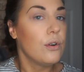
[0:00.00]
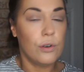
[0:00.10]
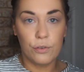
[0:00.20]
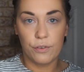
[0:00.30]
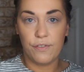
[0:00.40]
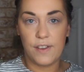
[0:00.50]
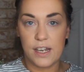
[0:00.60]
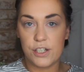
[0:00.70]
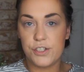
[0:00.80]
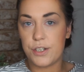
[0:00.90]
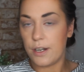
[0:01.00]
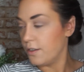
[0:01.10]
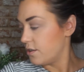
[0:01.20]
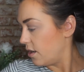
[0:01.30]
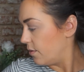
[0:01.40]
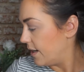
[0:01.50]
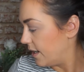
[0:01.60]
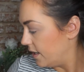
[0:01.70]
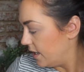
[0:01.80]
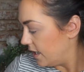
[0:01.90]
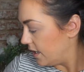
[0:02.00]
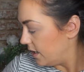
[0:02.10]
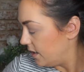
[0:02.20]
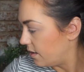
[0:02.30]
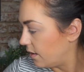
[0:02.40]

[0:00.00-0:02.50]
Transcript: unfinished, so I need